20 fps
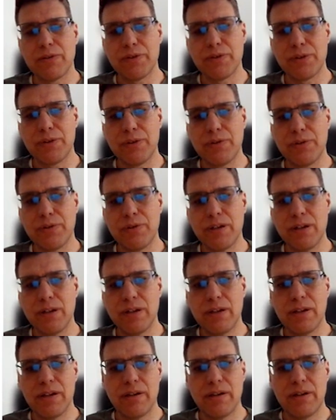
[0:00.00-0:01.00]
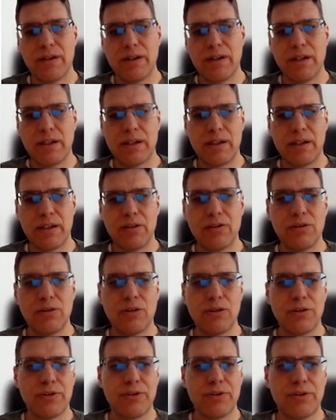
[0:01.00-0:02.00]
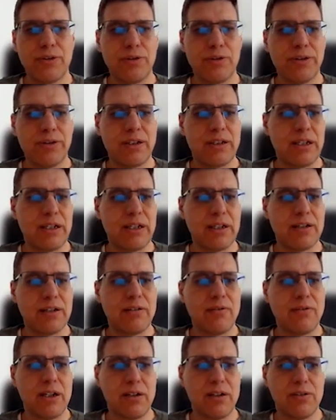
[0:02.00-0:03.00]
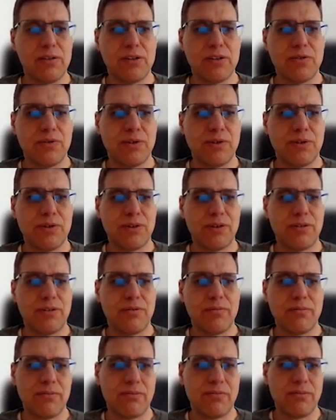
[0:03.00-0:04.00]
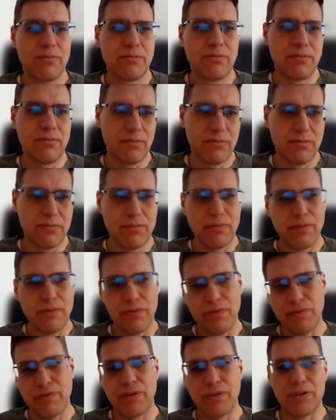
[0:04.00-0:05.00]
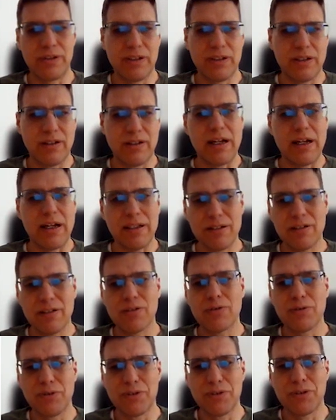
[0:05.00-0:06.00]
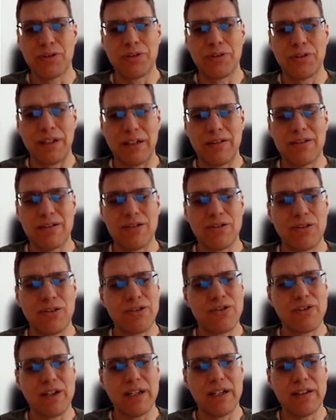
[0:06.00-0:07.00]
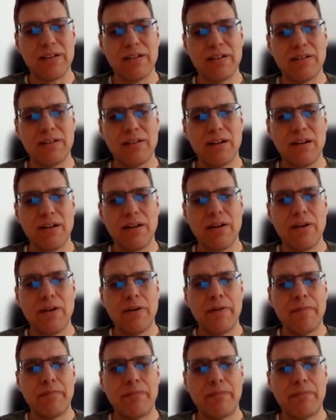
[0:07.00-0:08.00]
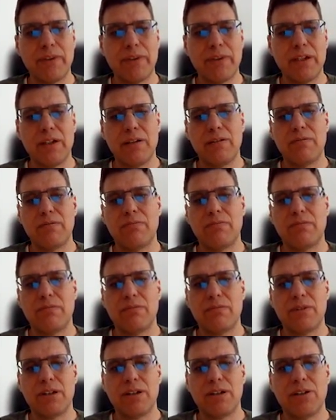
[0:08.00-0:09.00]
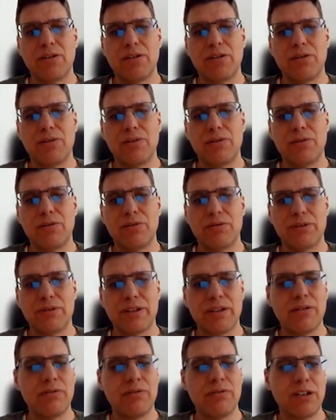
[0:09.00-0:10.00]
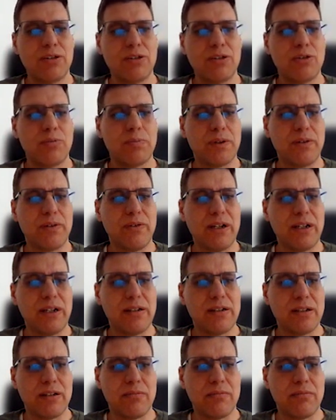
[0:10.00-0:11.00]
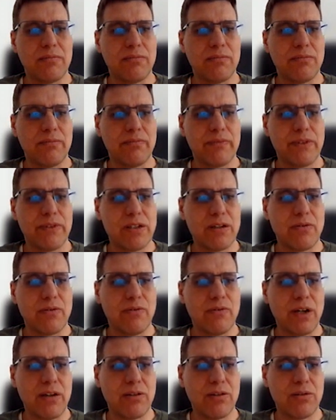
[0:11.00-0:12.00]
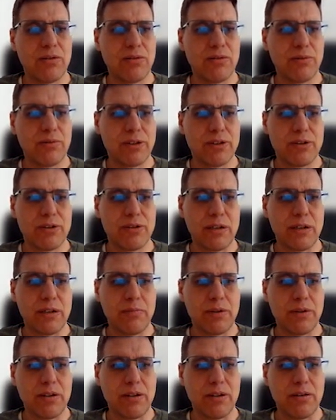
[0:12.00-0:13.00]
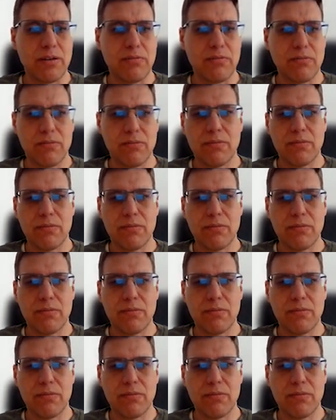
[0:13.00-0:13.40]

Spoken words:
control and then you don't know the target values for the other control that is not selected, then you still need to provide some value which can be